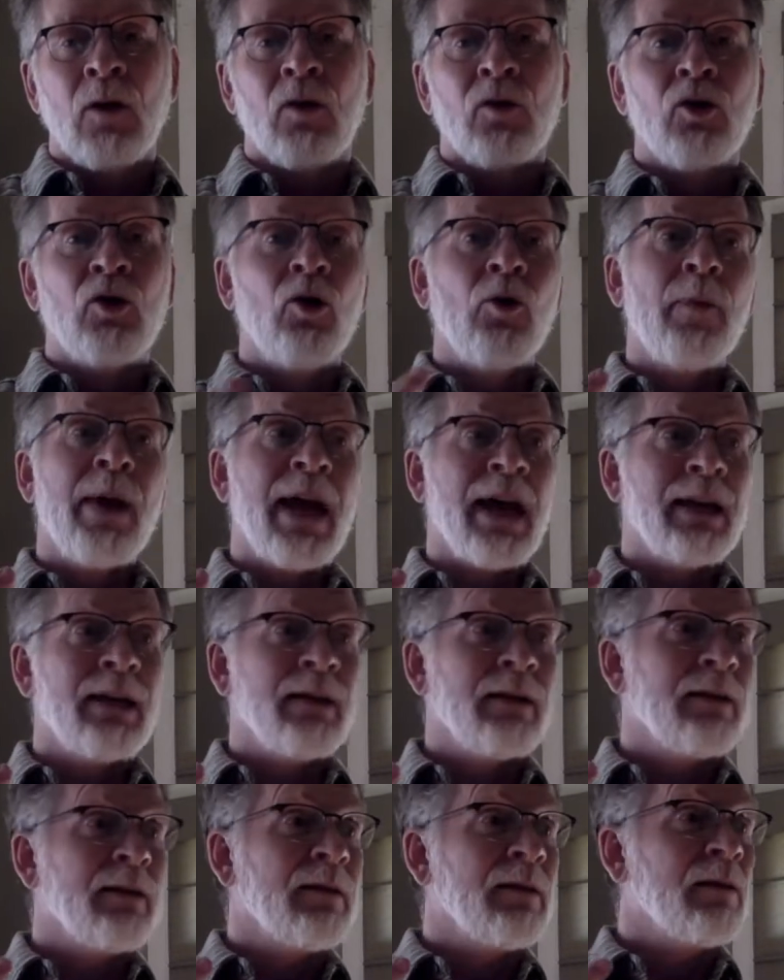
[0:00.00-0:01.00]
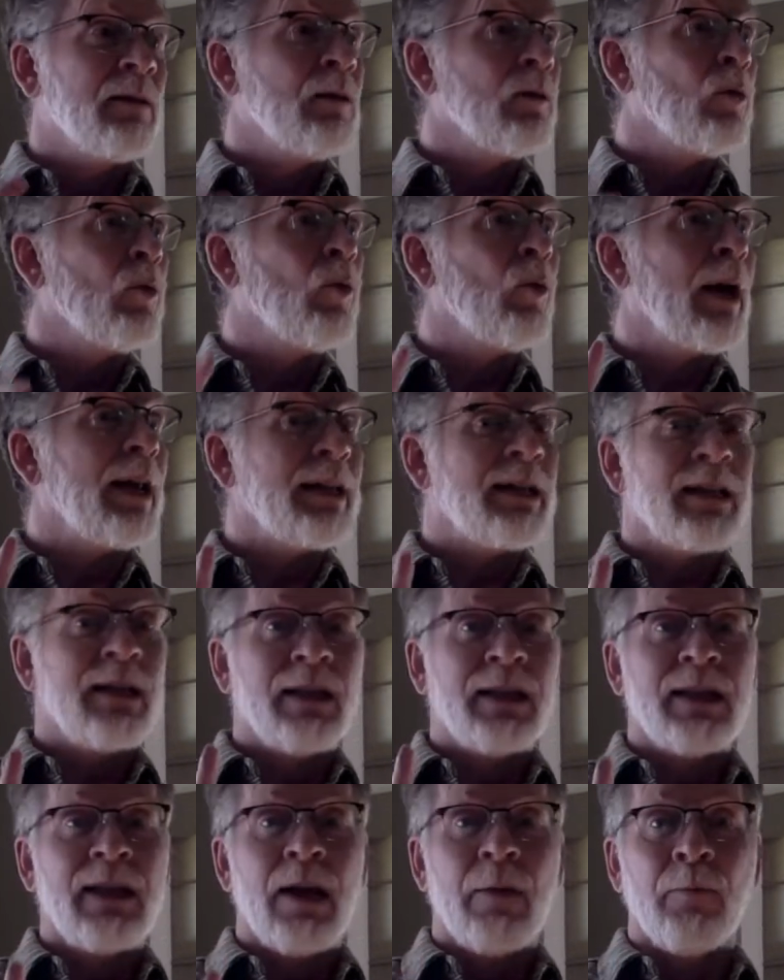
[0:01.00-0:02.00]
Two men went to
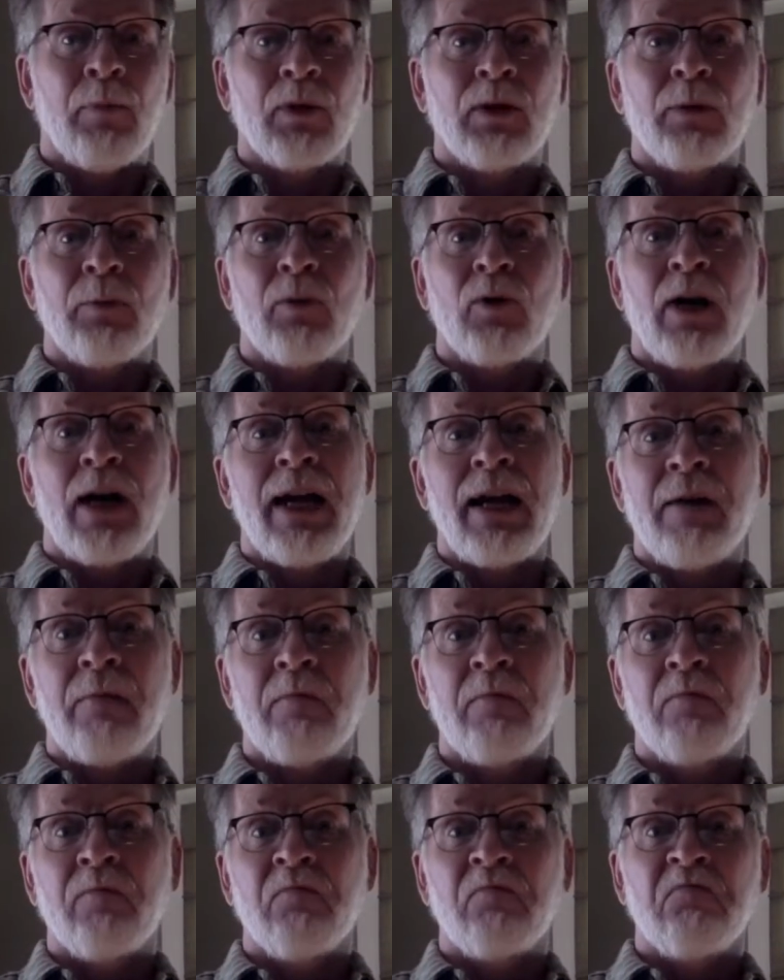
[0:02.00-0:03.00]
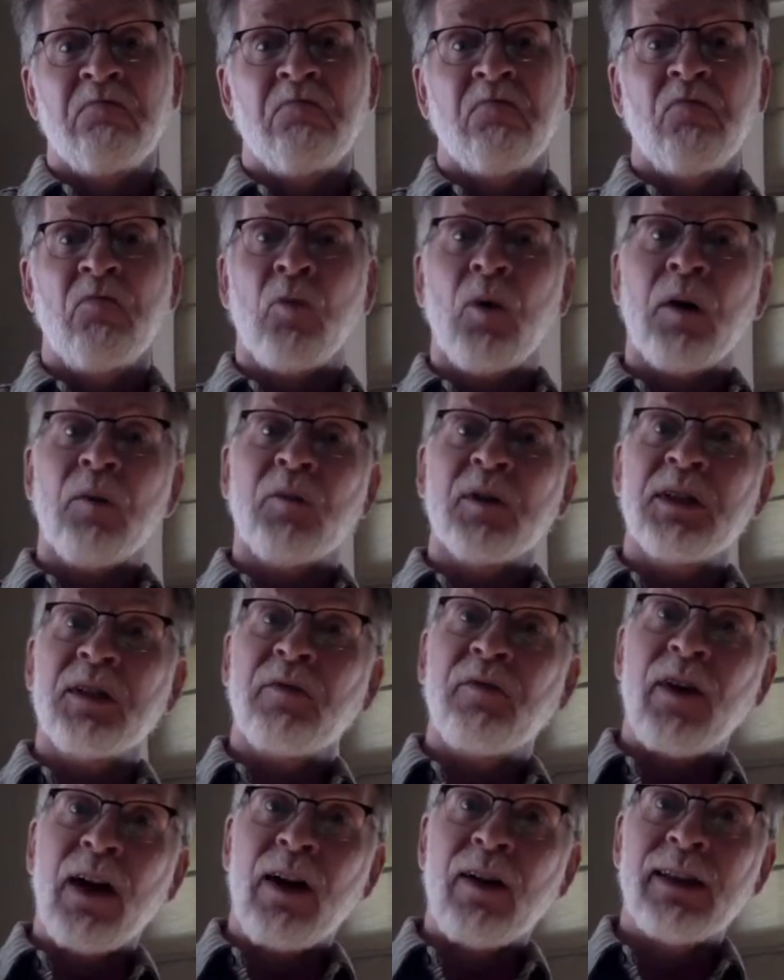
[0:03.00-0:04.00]
the temple to pray. One was a
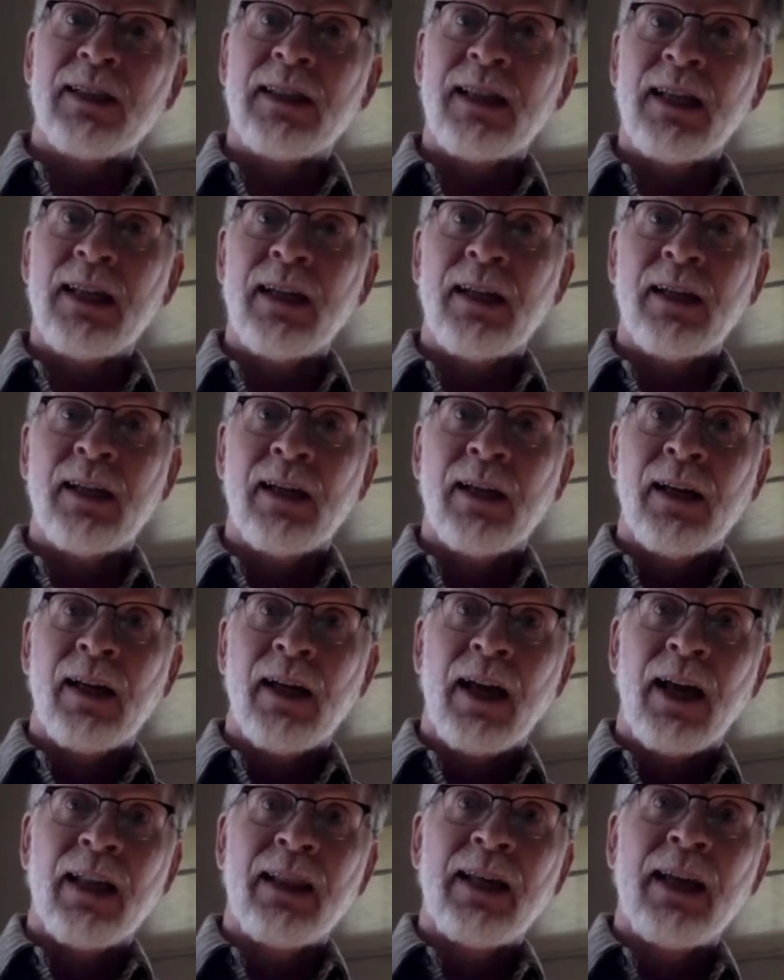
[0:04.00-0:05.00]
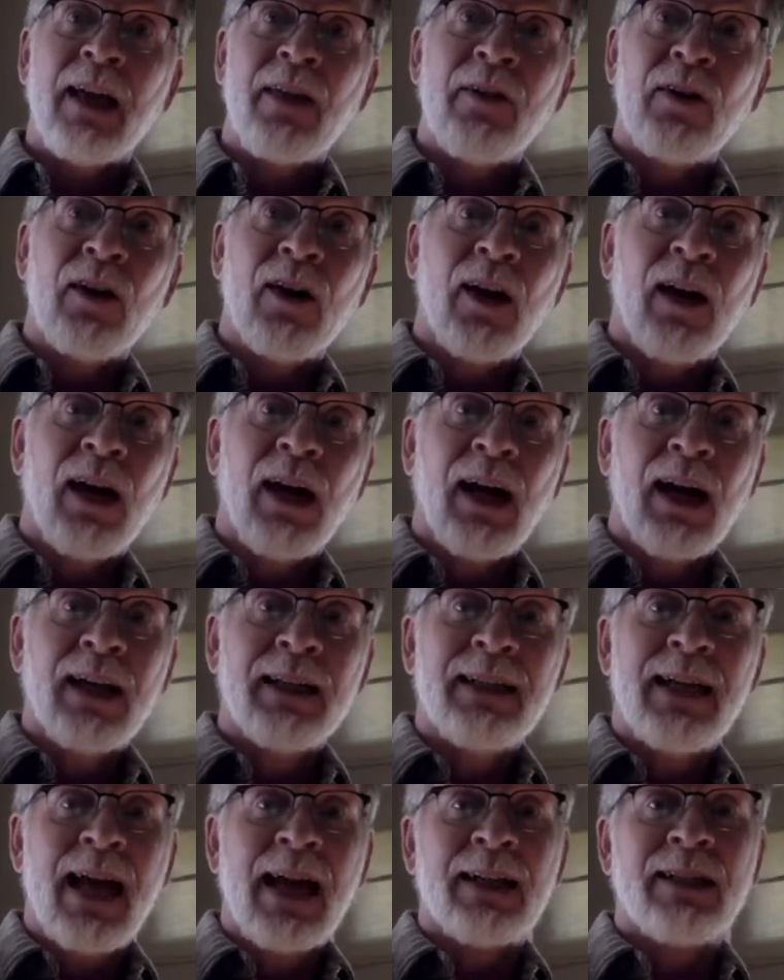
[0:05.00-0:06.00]
Pharisee and the other a
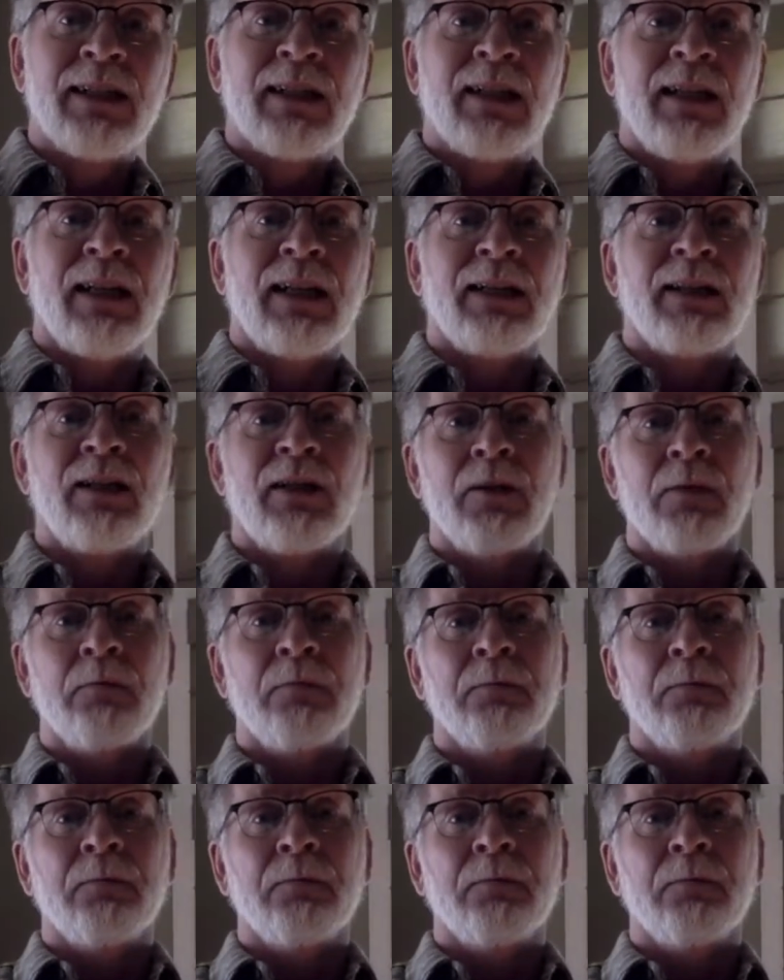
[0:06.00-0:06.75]
tax collector.